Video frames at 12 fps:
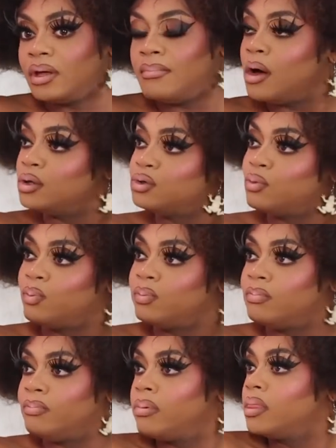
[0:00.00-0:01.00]

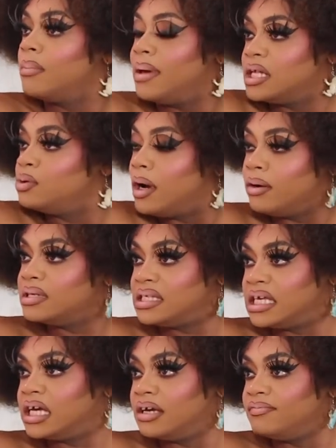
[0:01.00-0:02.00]
best well
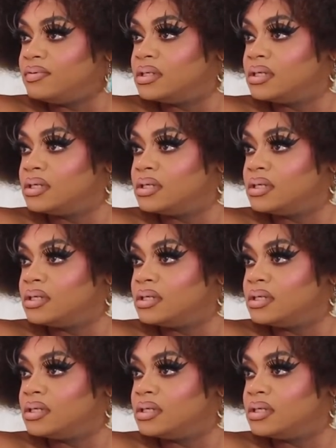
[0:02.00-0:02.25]
received.